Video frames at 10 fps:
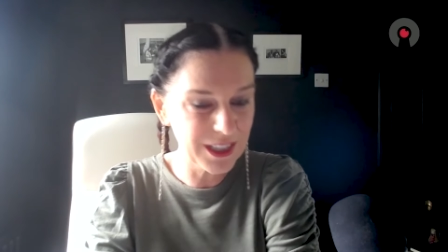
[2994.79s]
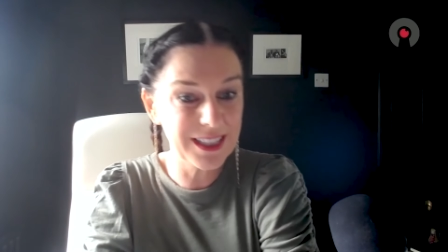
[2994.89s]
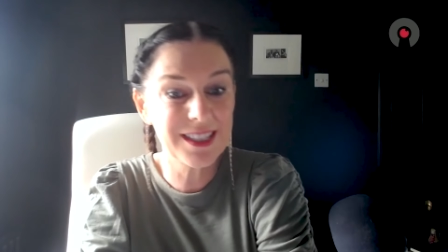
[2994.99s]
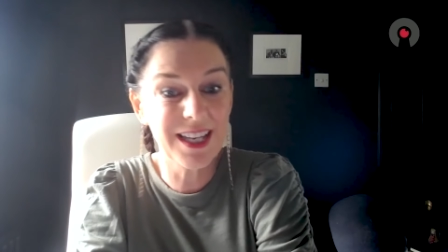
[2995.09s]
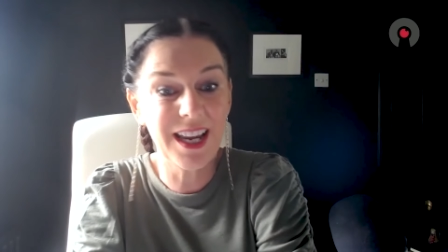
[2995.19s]

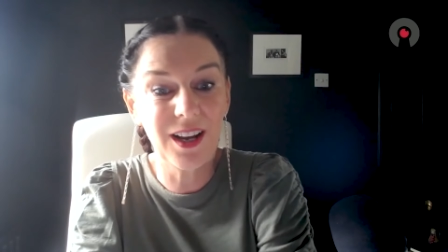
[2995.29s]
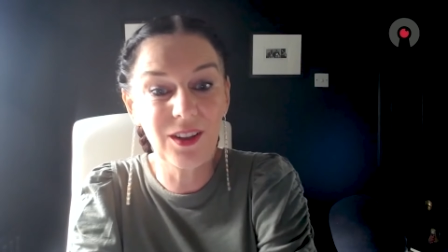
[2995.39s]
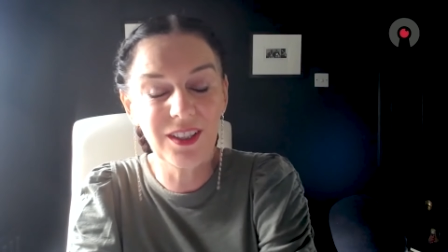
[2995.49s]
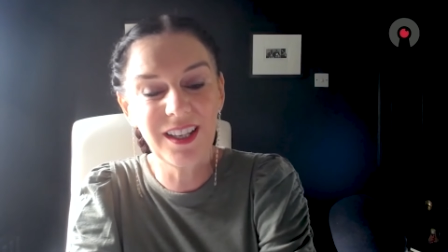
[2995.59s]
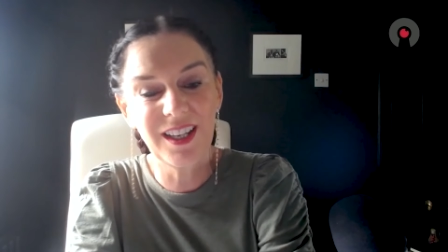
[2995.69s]

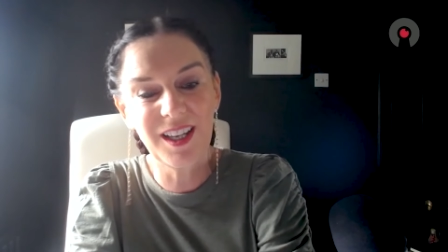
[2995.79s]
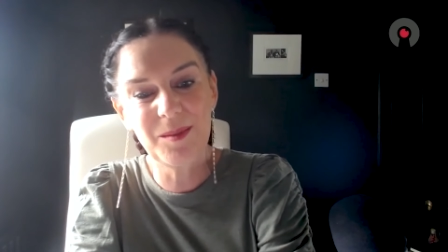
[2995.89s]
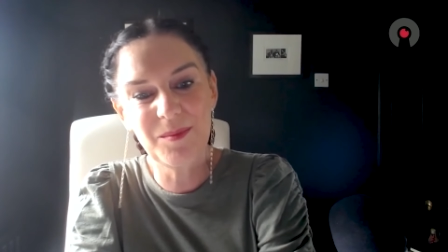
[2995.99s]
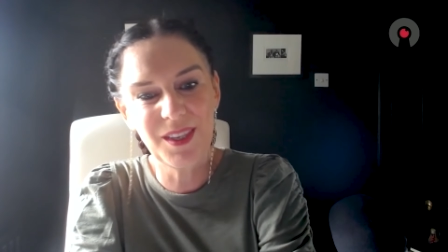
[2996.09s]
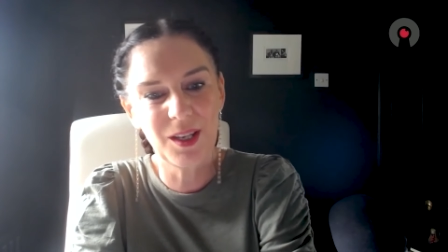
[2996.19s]
Intel,
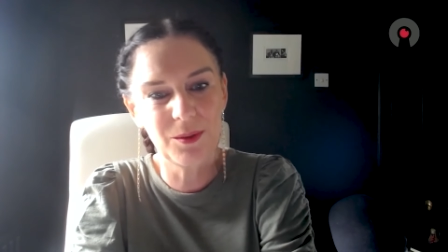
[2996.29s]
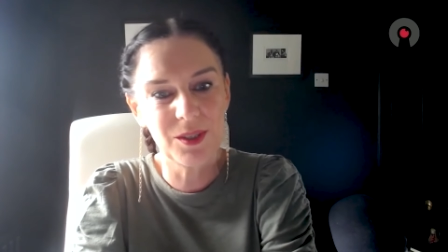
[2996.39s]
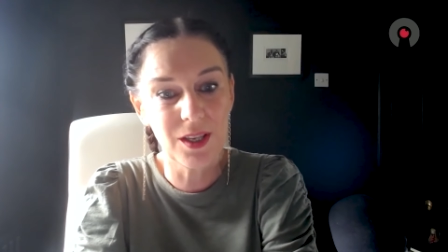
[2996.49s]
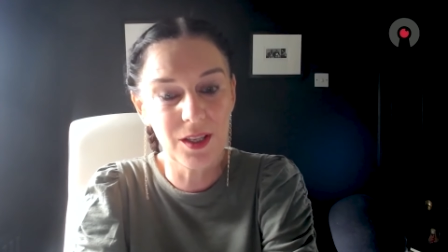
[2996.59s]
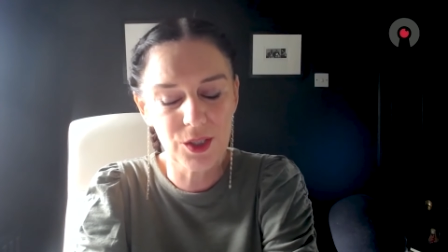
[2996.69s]
um, you know, and,
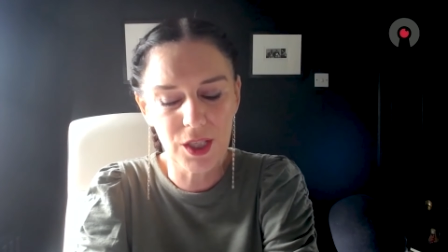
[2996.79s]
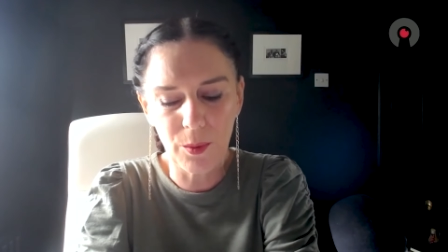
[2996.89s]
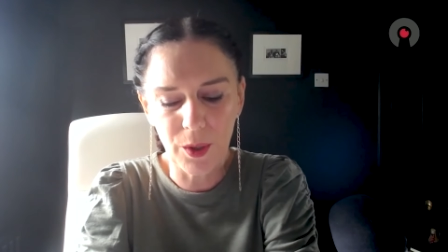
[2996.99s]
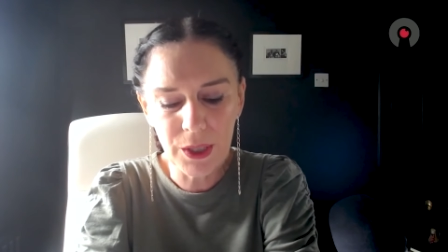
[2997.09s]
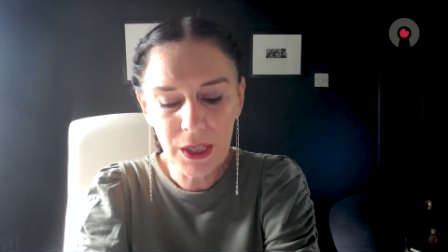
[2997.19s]
and so
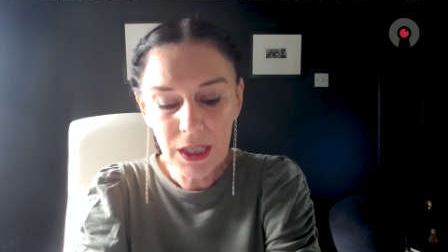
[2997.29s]
on.